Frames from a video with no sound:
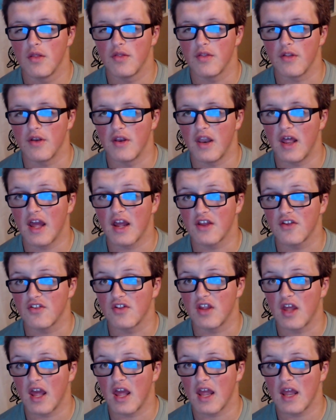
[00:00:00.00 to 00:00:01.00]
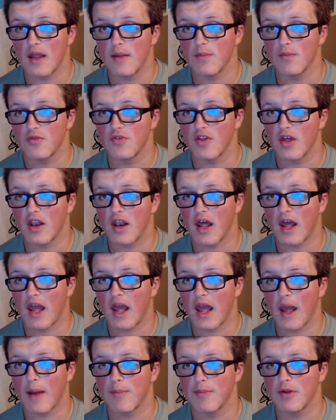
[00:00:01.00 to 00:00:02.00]
the next games that
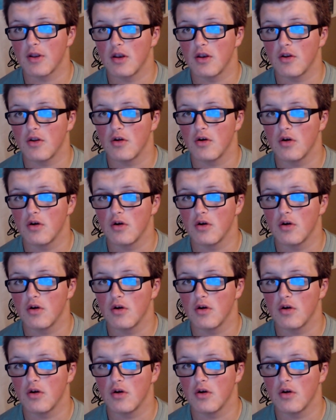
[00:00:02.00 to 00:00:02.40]
happened,